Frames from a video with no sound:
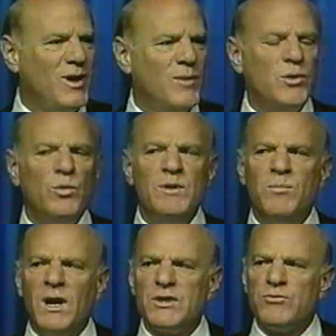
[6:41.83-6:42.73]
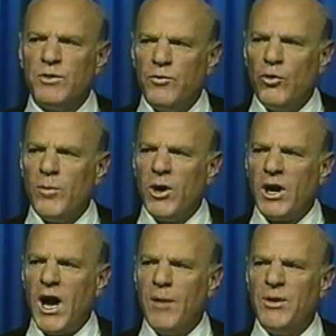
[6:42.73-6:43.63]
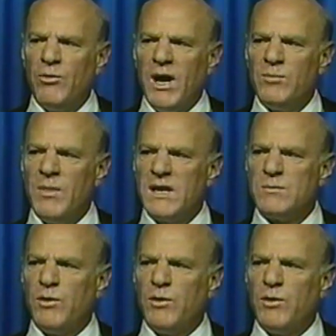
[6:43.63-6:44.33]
But we must reform our copyright mess